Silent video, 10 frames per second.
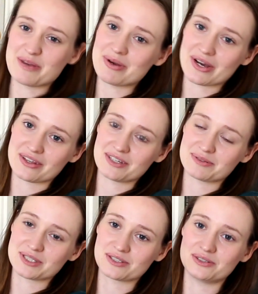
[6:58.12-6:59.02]
notebook I think is
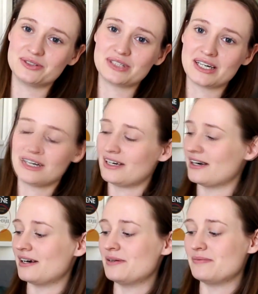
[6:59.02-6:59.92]
what it's called.
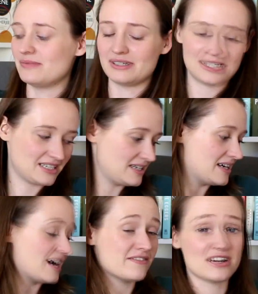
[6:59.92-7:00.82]
I've
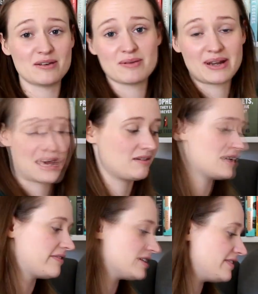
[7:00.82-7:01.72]
only been playing with it for